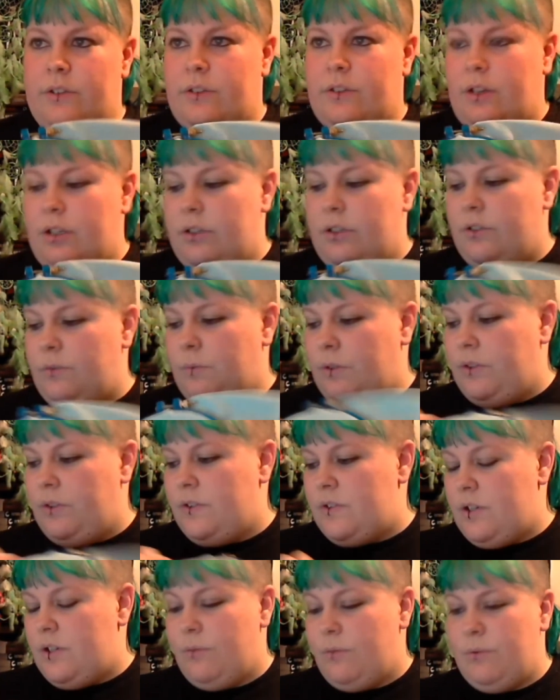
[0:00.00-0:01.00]
Colours ones
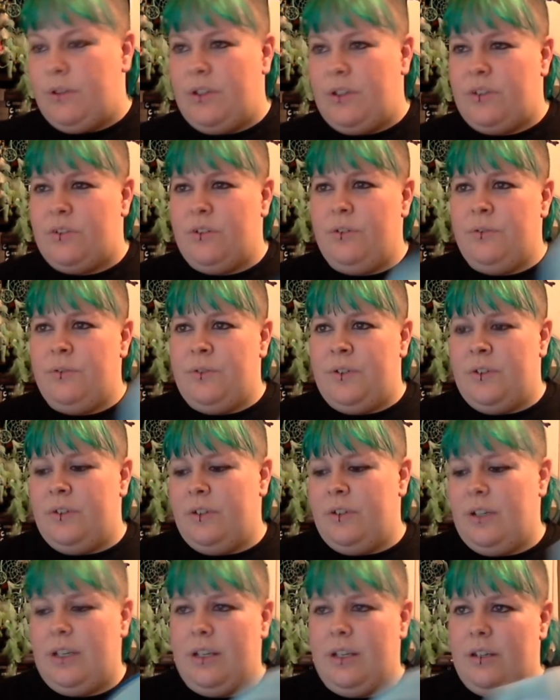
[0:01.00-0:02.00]
are really soft
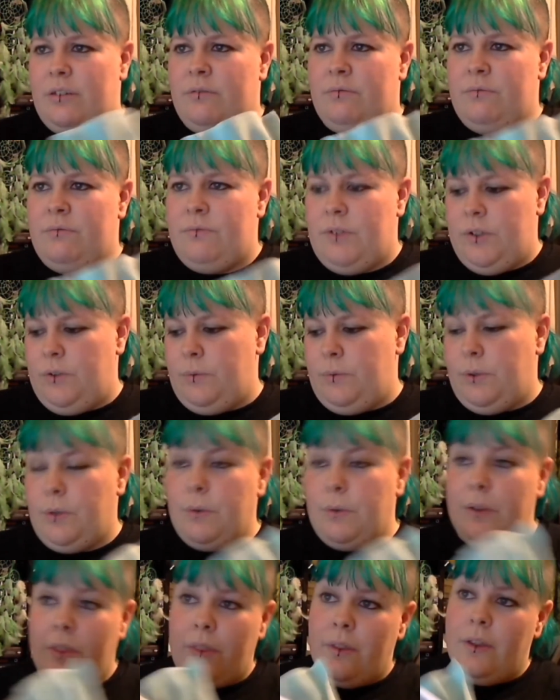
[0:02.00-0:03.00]
and fun to work
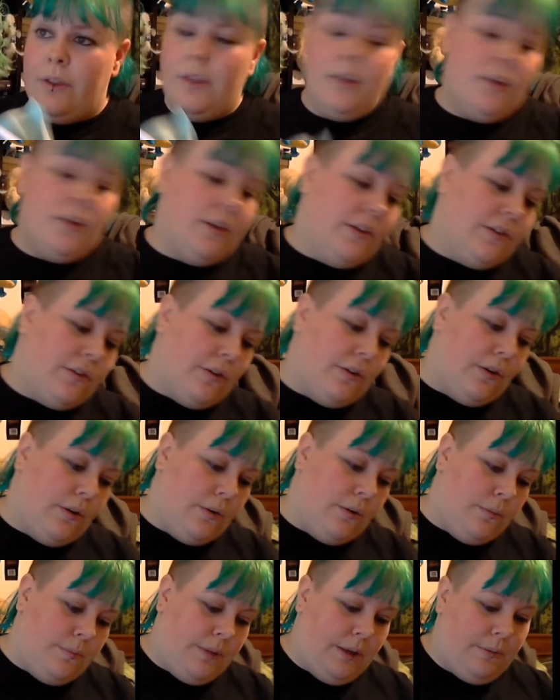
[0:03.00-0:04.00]
with, so
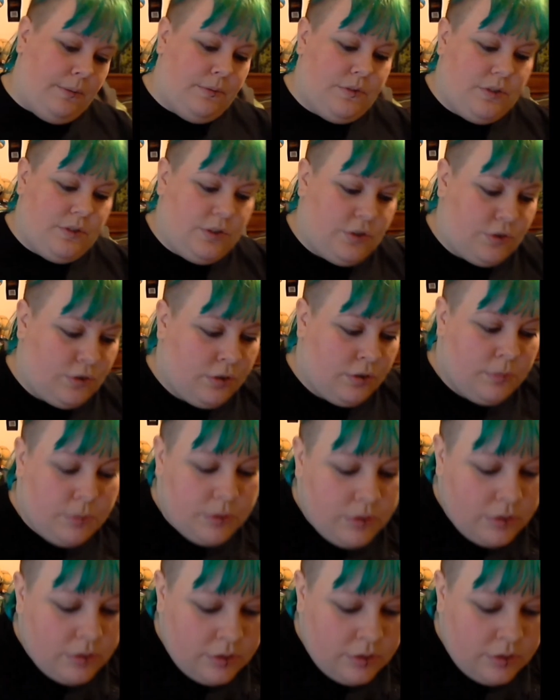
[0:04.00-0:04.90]
that was enjoyable.